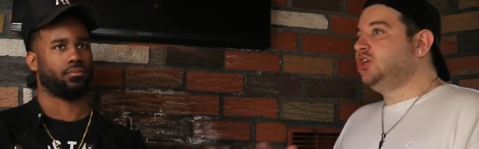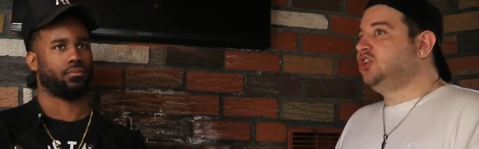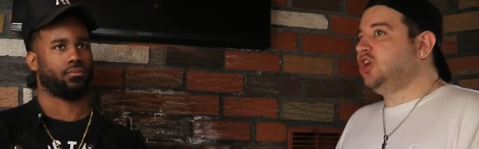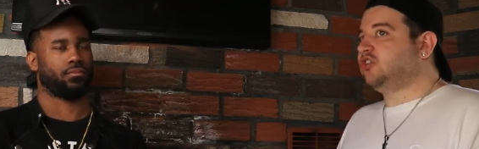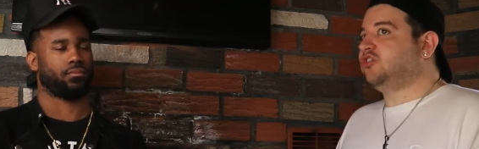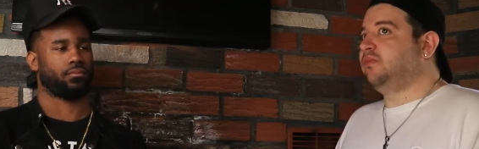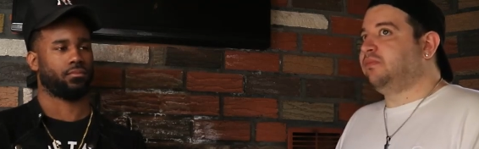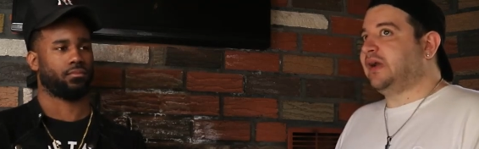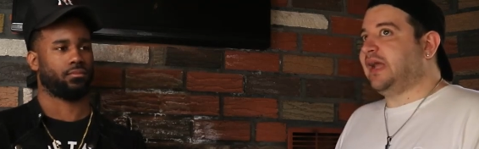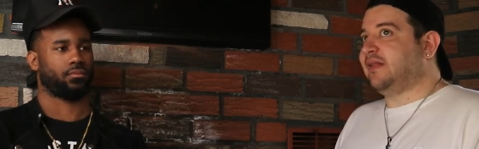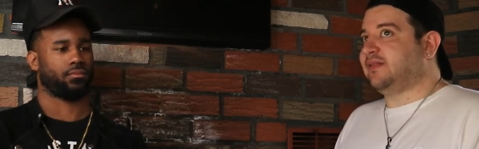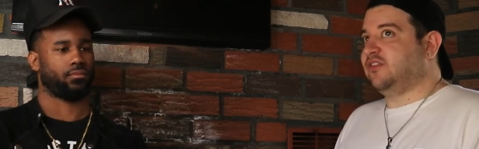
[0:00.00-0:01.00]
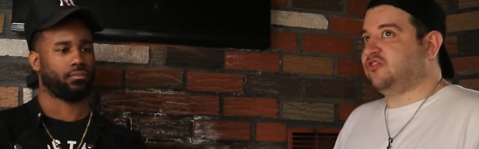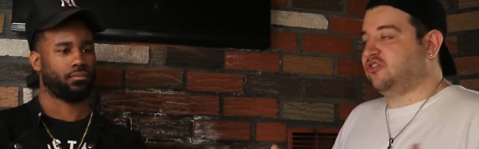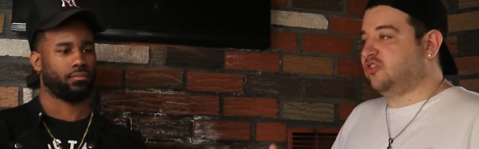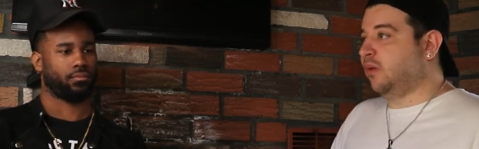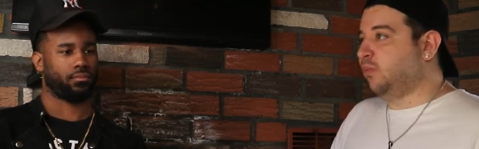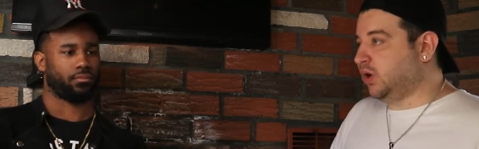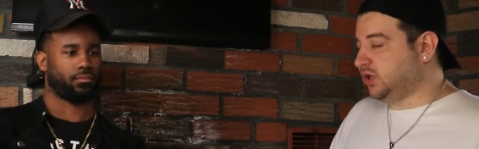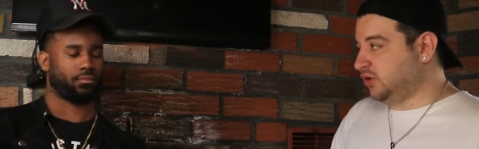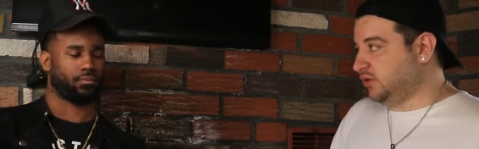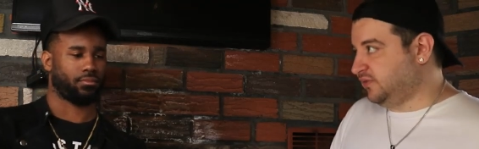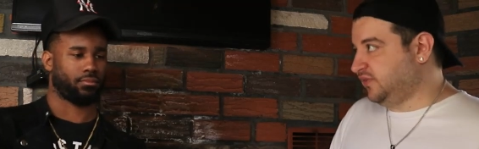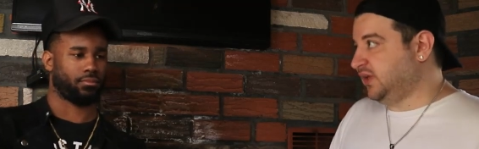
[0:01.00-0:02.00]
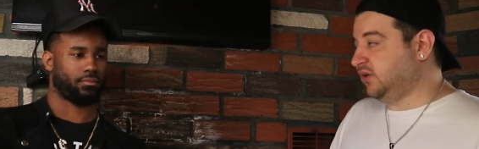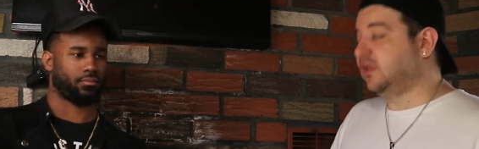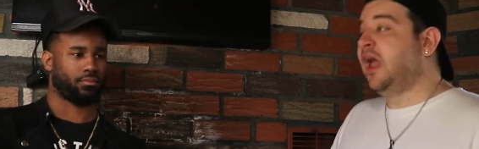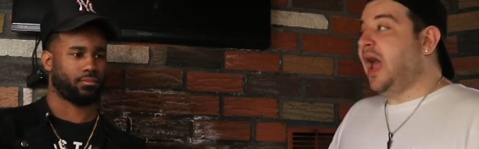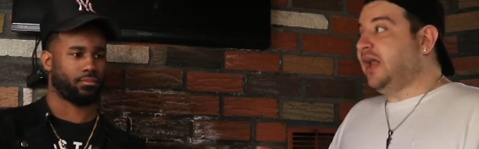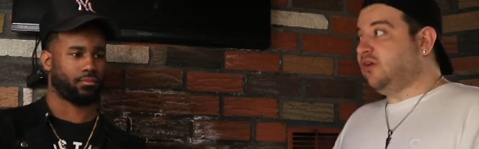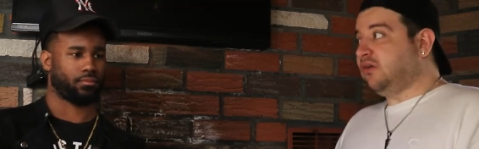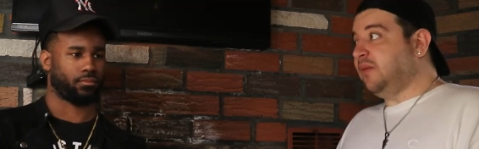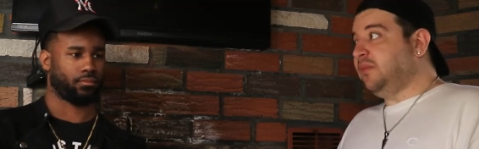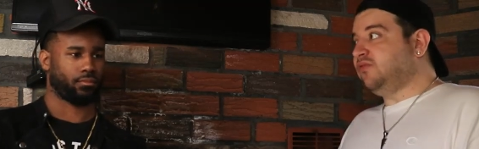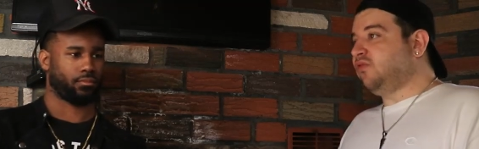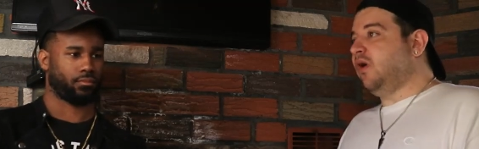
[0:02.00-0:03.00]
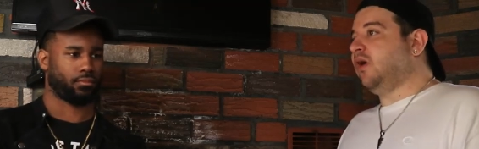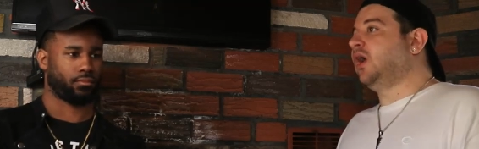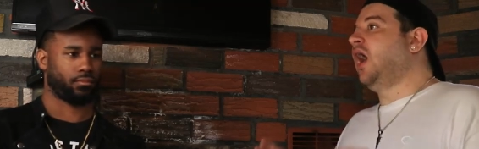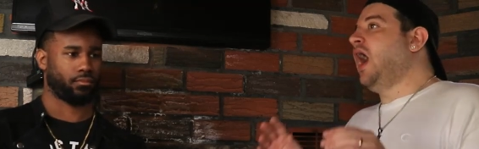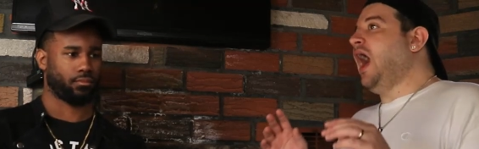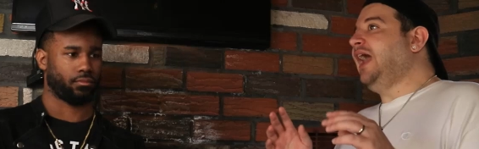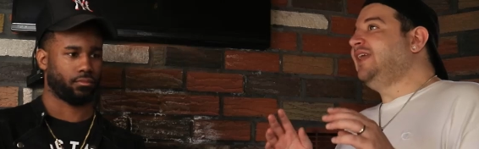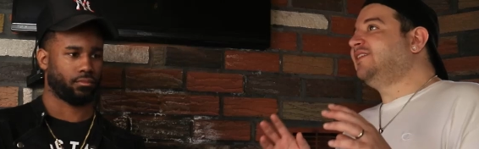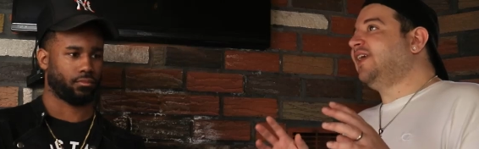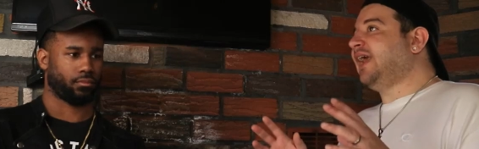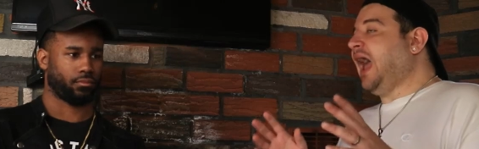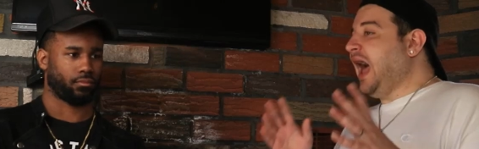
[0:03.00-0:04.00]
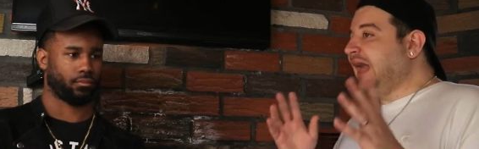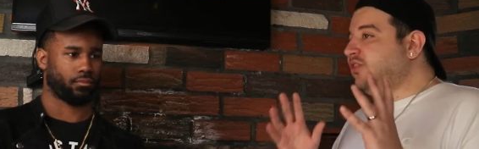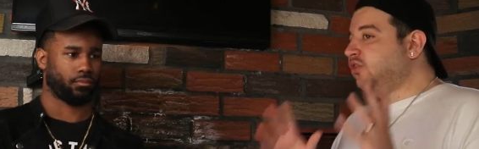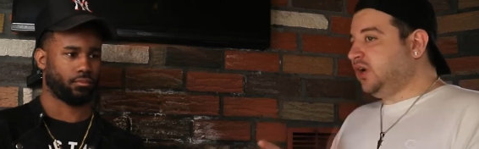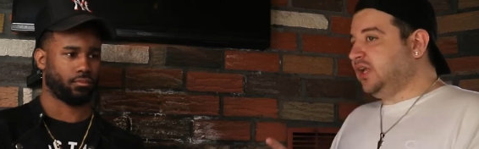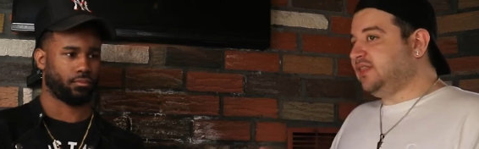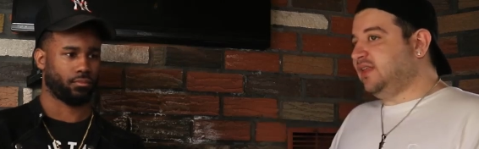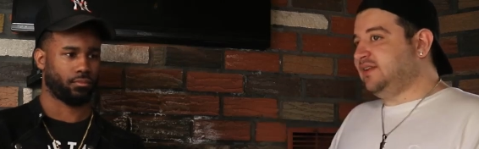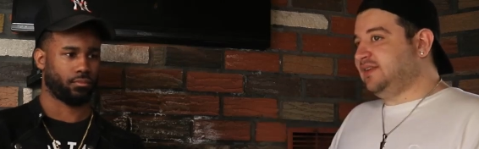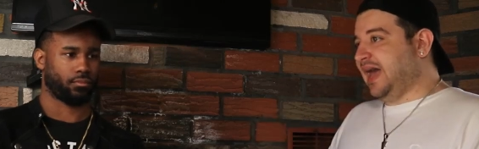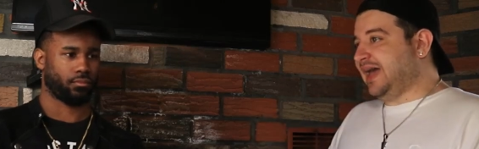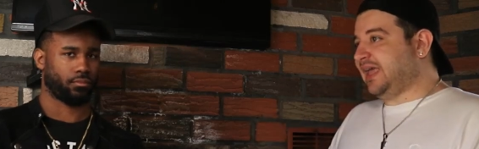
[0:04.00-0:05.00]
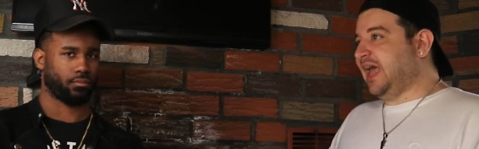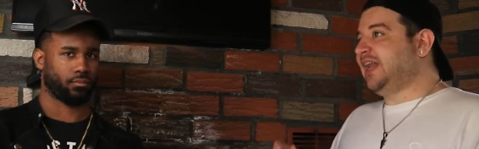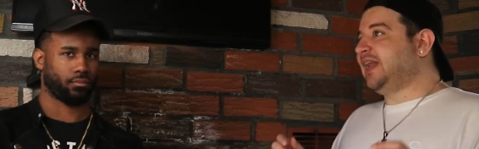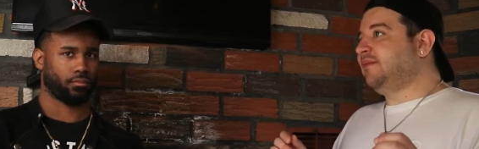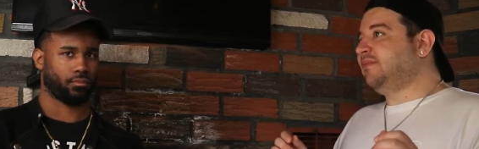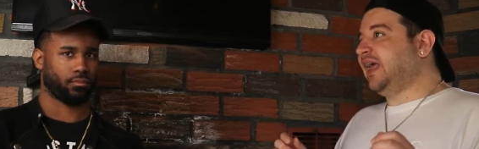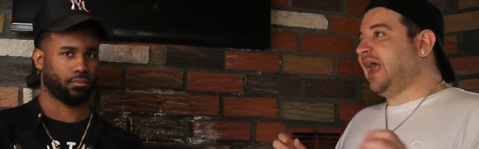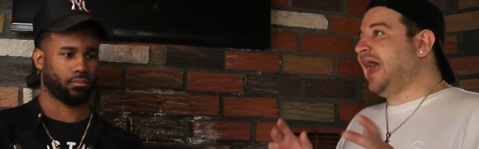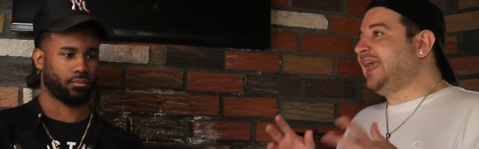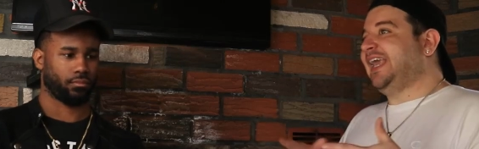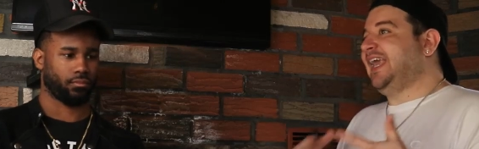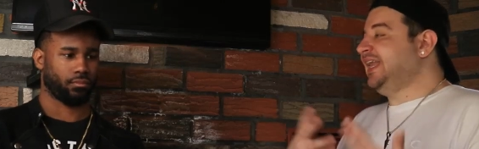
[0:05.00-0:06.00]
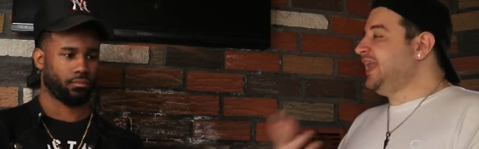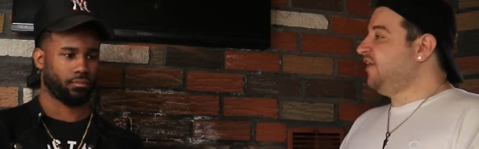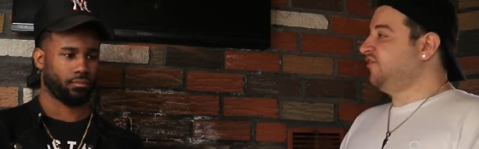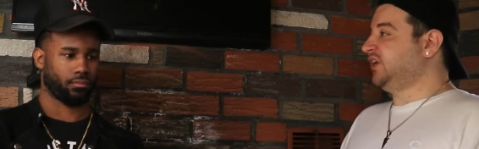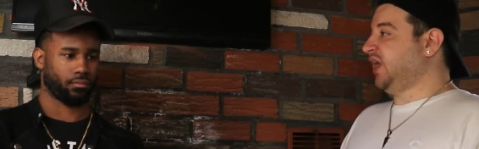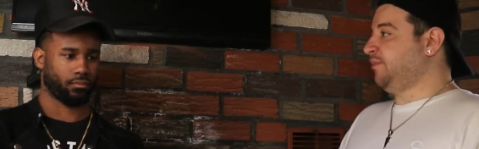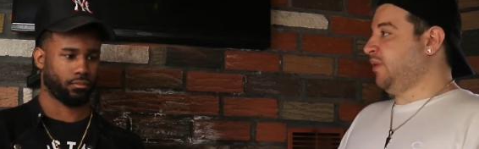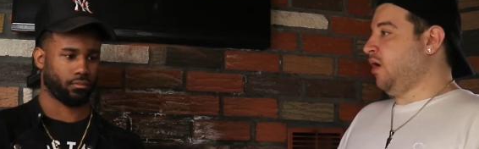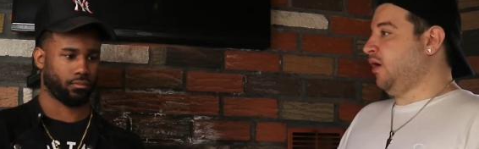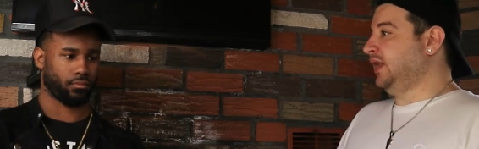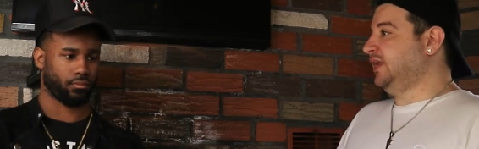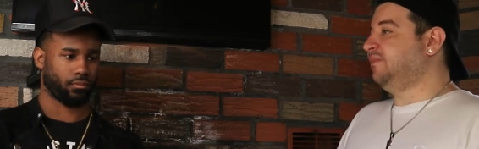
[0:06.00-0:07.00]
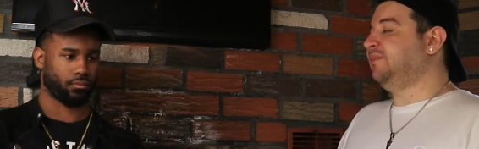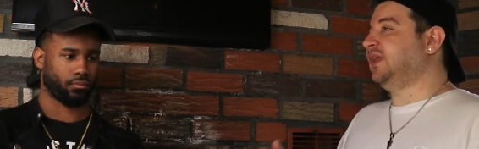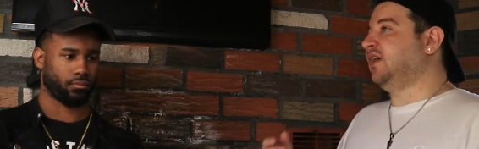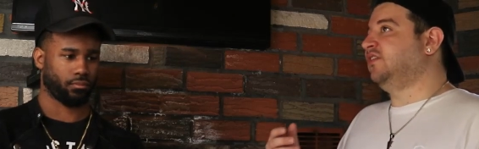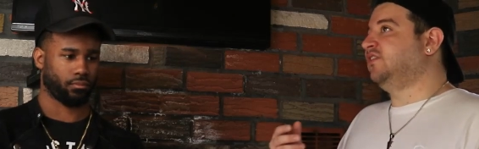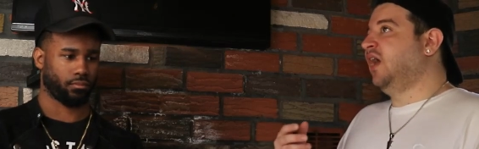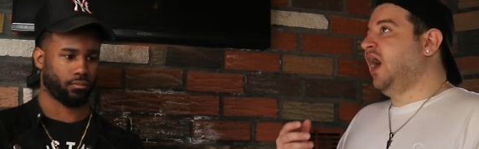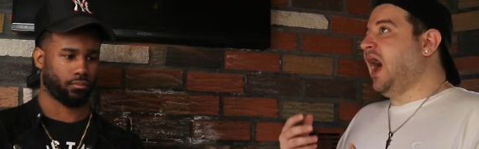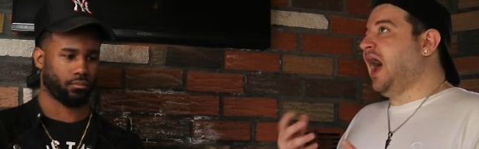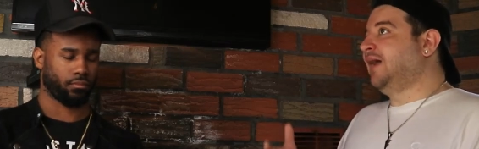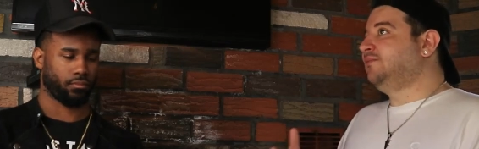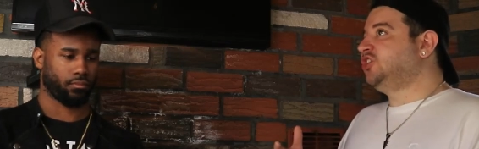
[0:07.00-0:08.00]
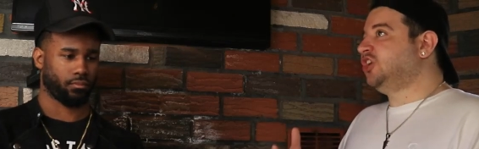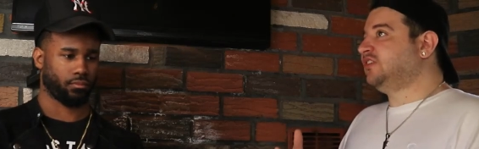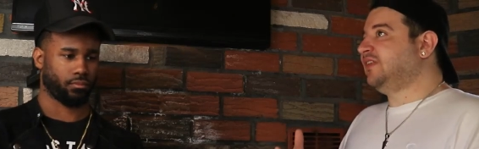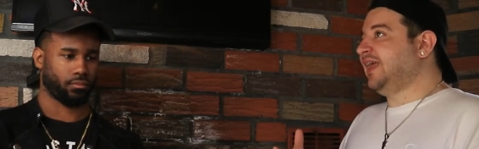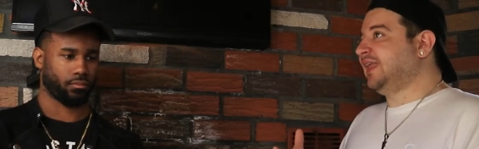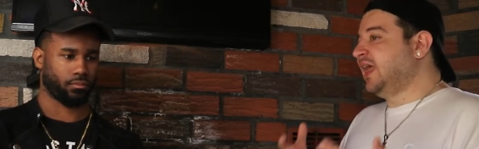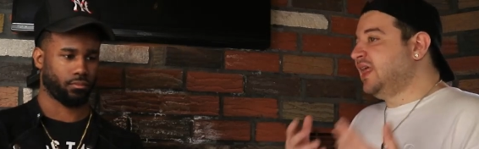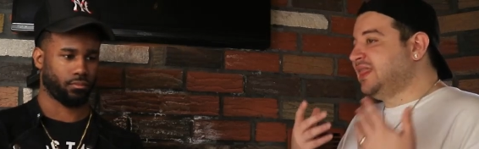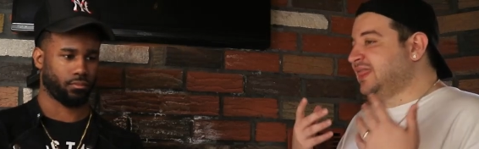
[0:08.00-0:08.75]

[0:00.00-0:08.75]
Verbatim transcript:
Speaker 1: just to bring out this somewhat good field. And don't get me wrong, it's like I look at the deck and I'm like I can't ever get behind it because I'm just like